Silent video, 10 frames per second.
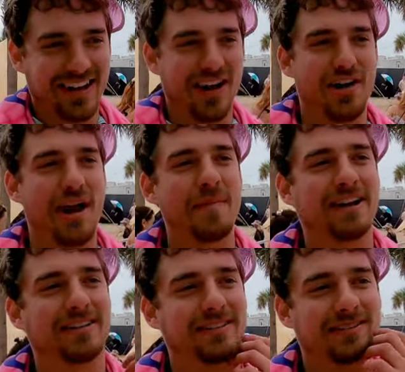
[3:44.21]
Dude, I
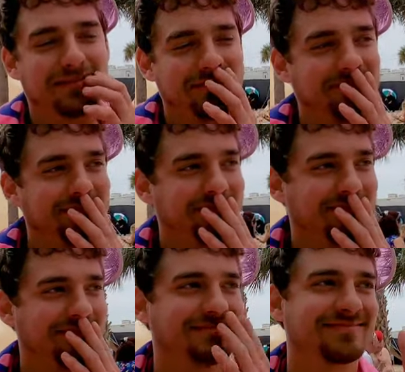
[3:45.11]
mean,
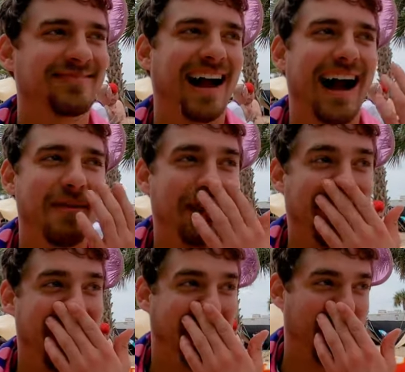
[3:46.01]
I'd be
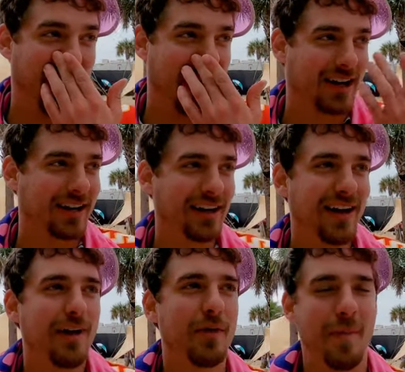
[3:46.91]
like,
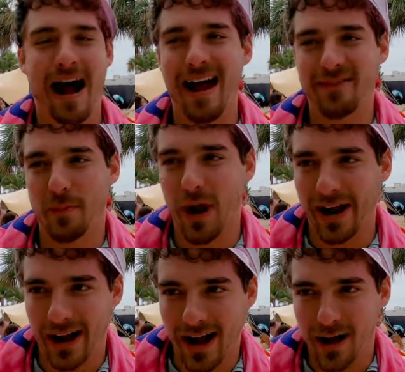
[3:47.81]
we might have to
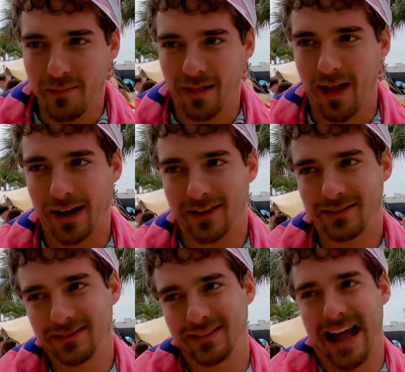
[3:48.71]
break up, but like,
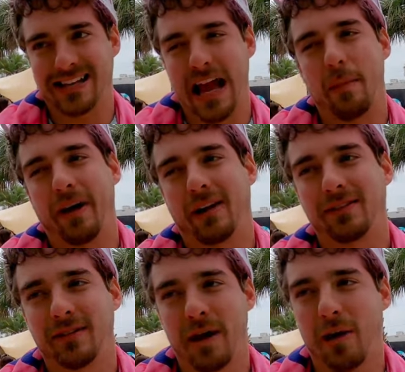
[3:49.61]
that's epic.
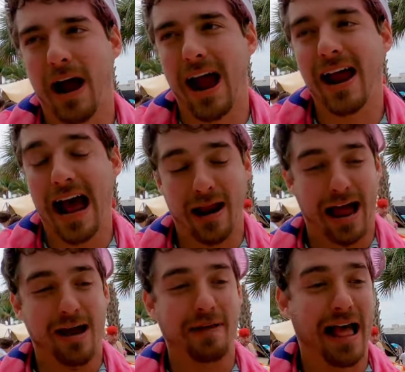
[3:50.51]
It'd be an awesome story.
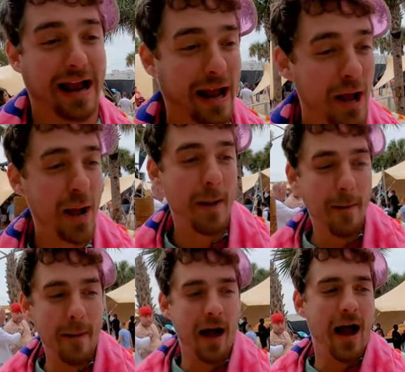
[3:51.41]
I, would be like,
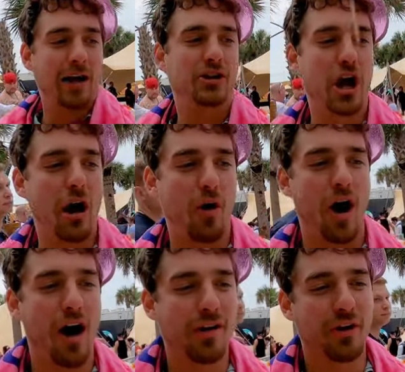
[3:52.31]
so
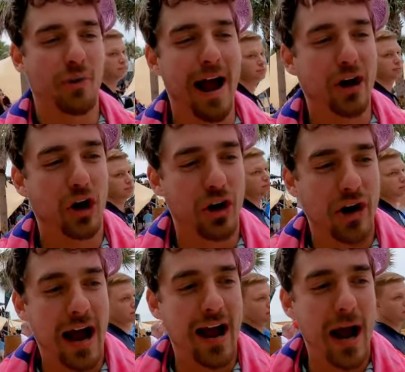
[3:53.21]
on the
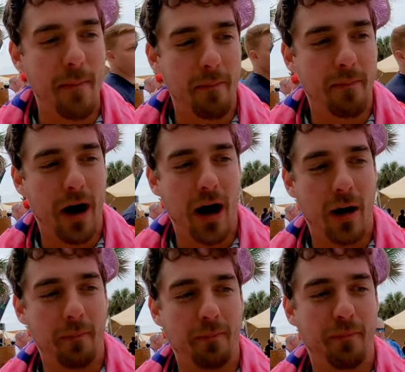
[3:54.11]
record, I am
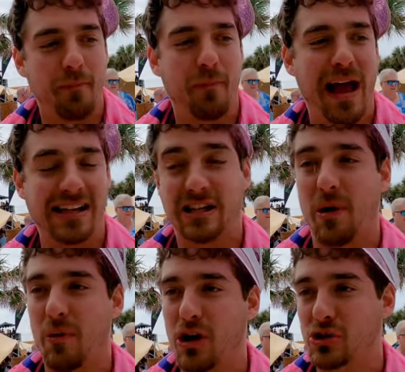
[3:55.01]
um,
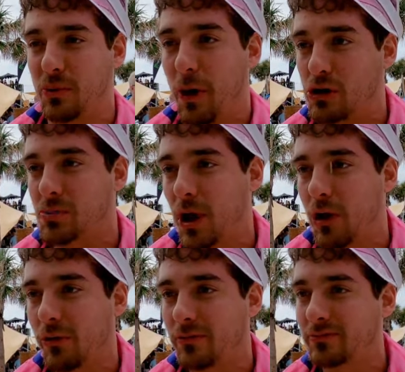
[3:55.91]
Eskimo Rose with Post
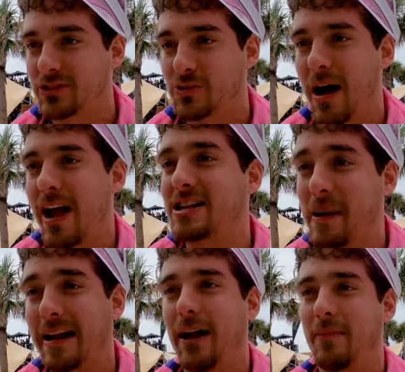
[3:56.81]
Malone. It's my, it's
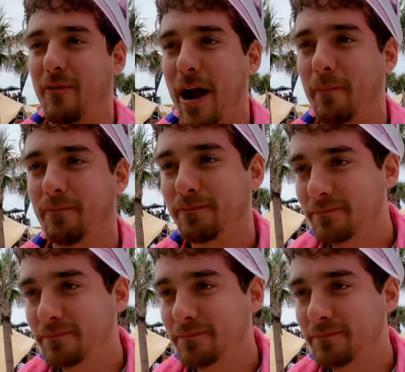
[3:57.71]
my claim to fame.